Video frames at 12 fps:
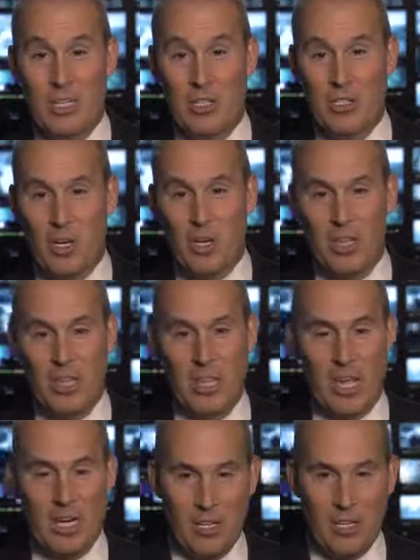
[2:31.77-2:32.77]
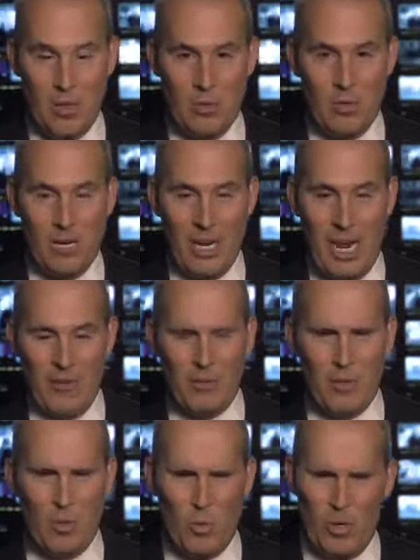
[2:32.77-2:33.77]
so that they don't
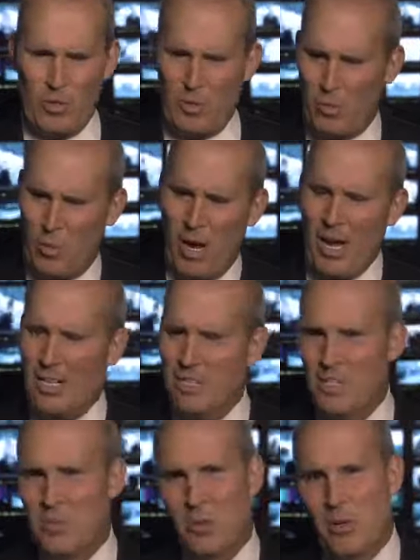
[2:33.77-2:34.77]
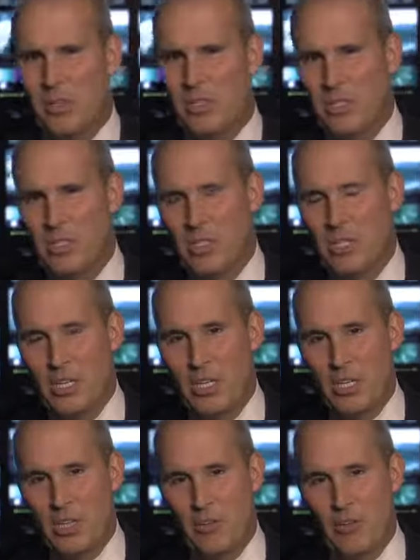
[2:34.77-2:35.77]
have to wonder, why is this person
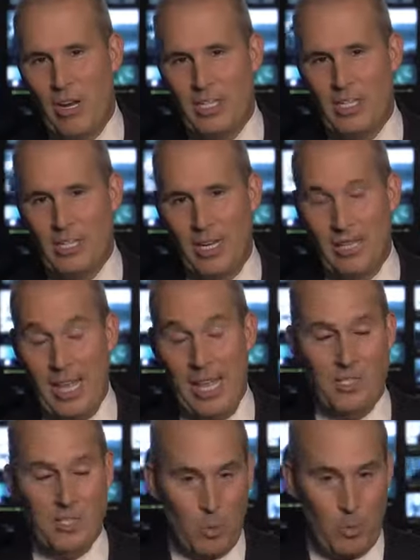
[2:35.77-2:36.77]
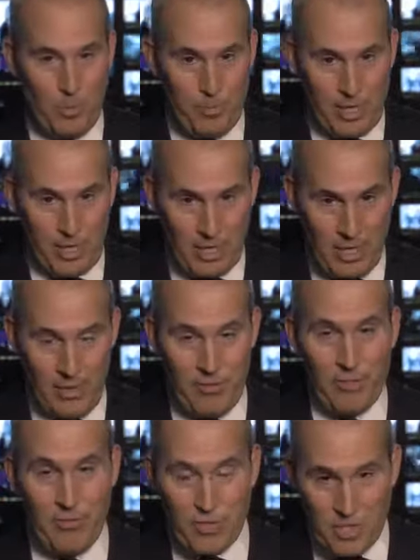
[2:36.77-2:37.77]
dressed like that? So give
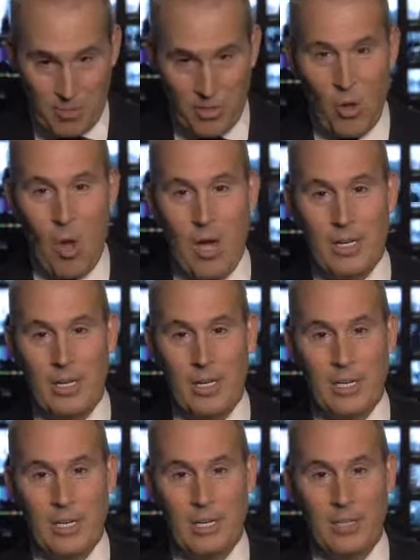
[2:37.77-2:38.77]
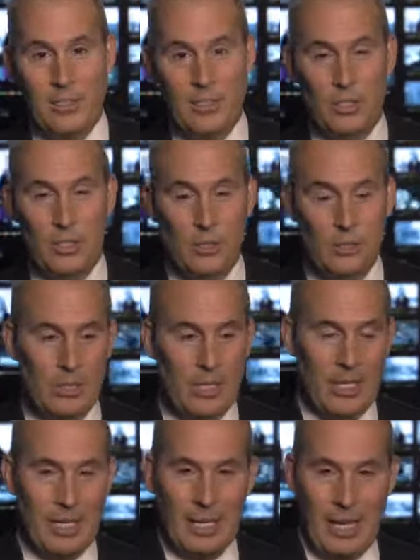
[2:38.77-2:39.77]
it some thought
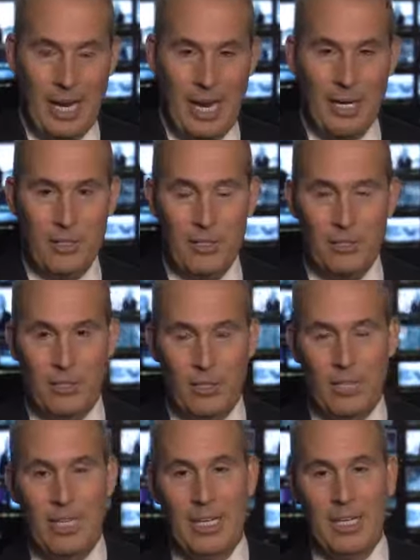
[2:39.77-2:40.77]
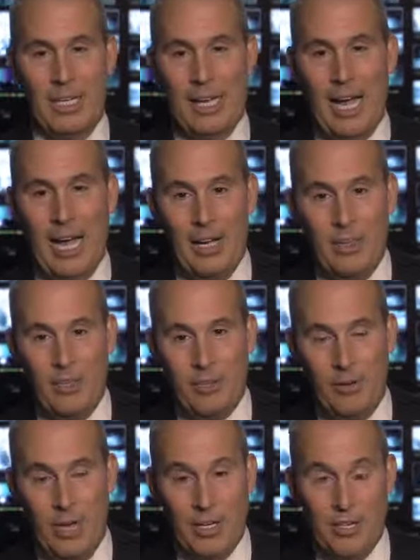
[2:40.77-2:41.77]
to how you look, how you're
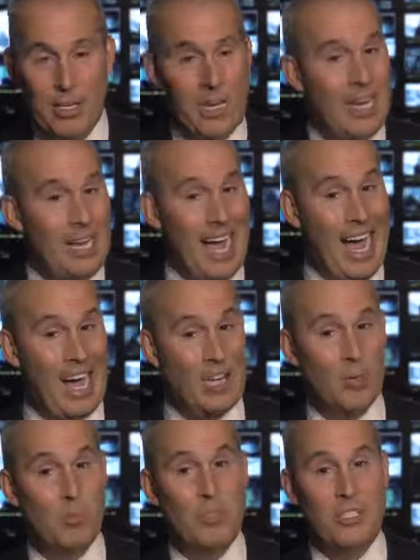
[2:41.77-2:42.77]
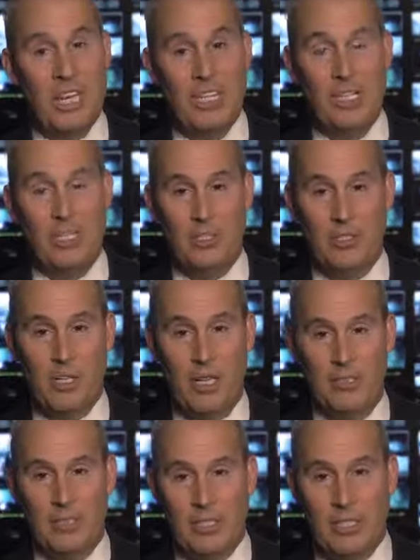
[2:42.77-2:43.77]
dressed, how you're presenting
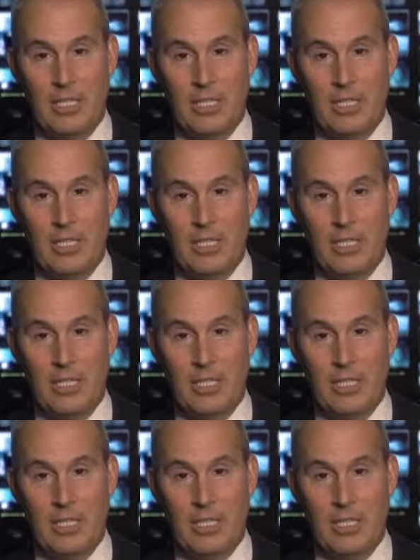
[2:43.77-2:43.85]
yourself.